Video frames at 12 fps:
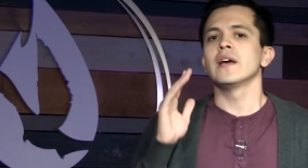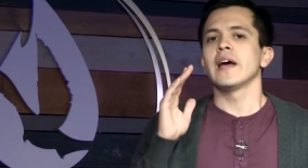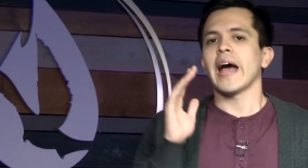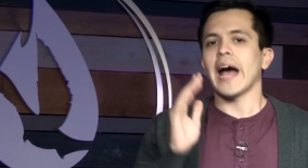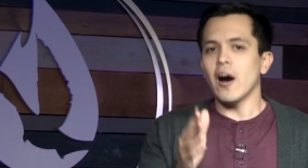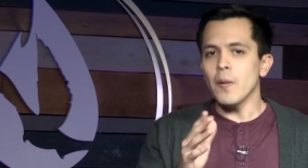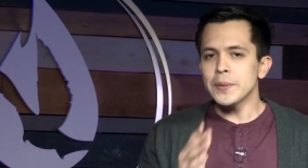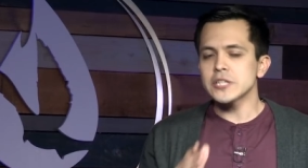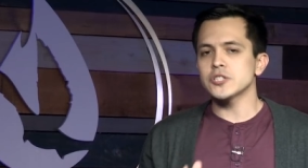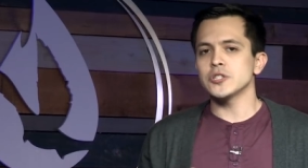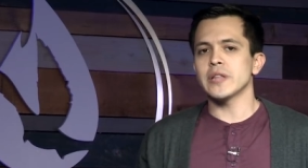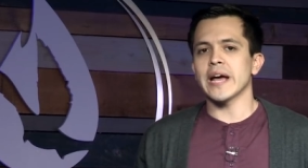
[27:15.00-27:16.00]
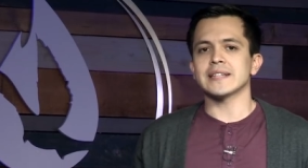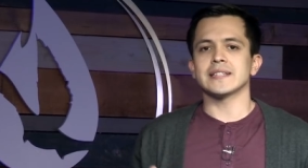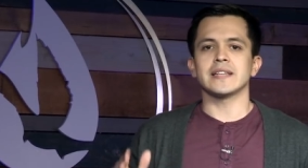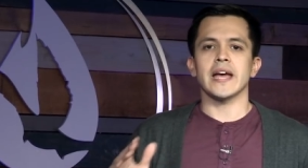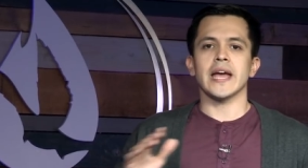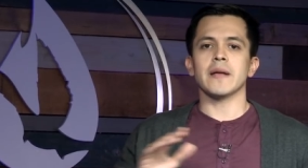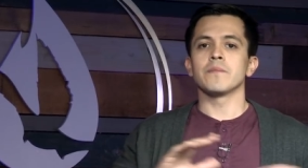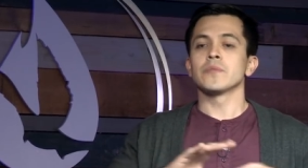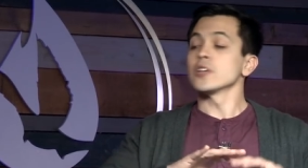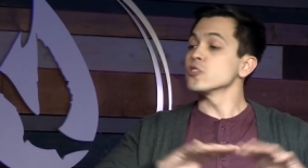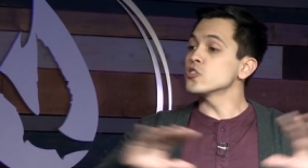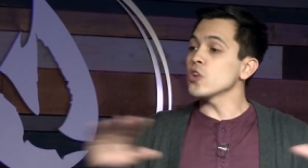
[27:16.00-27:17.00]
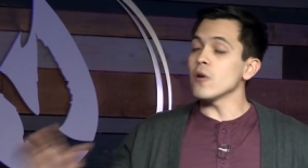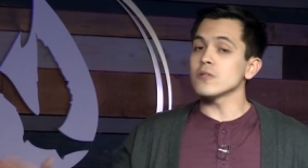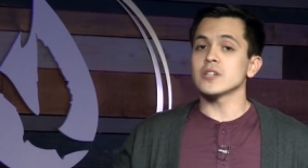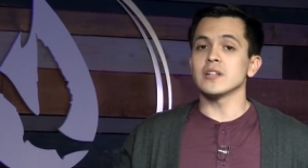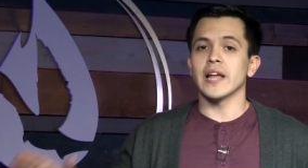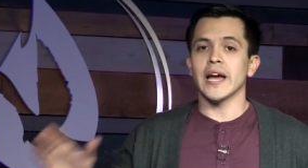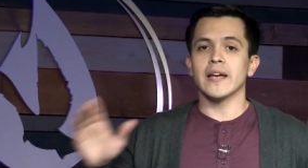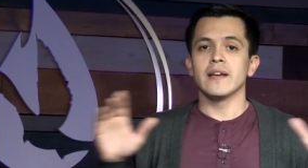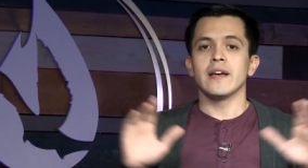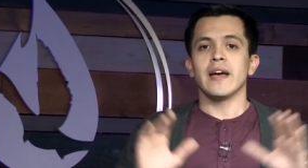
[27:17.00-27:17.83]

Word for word: help us do that today don't delay